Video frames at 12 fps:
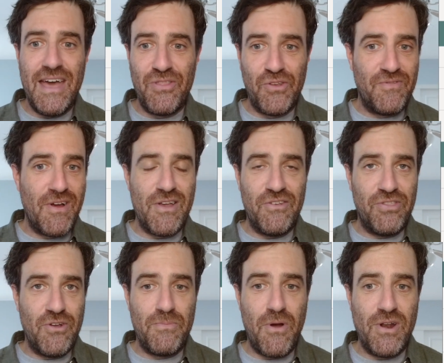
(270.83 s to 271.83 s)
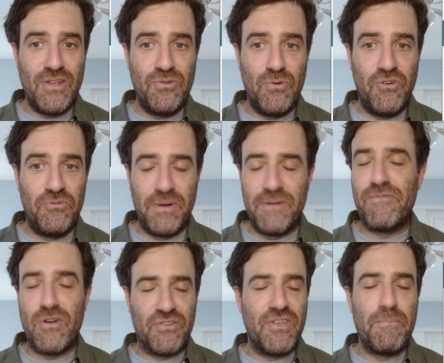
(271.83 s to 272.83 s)
and those various third-party tools. But
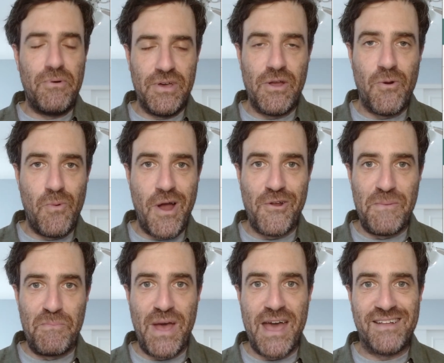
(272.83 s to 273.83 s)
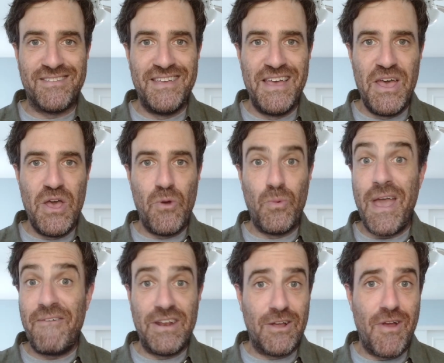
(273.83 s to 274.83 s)
for example, here at Wired Impact, we
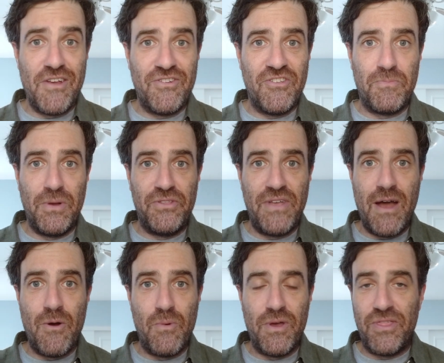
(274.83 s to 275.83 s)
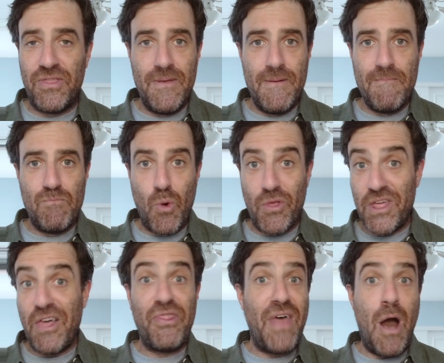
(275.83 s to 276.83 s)
have integrations built out with more
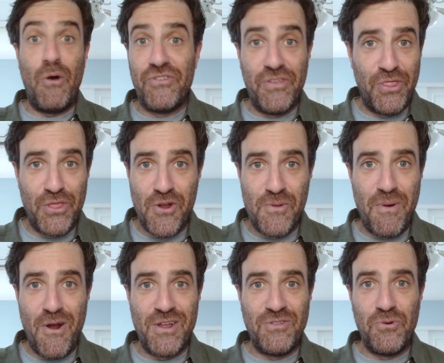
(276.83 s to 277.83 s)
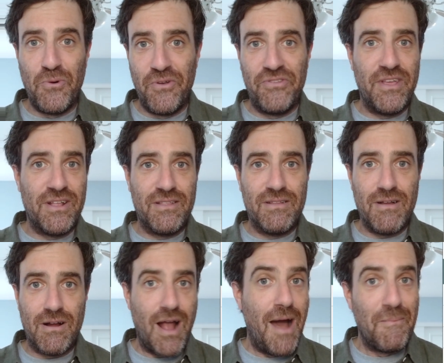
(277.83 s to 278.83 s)
than 1,000 third-party tools that
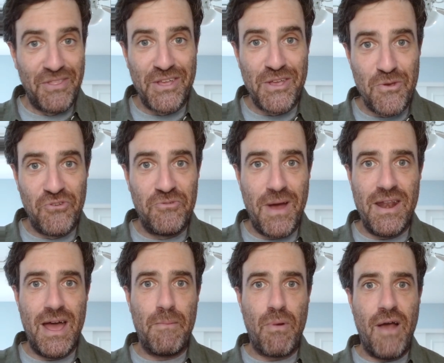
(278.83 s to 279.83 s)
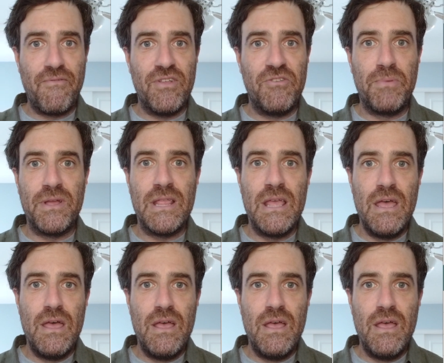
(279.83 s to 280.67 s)
are commonly used by nonprofits. But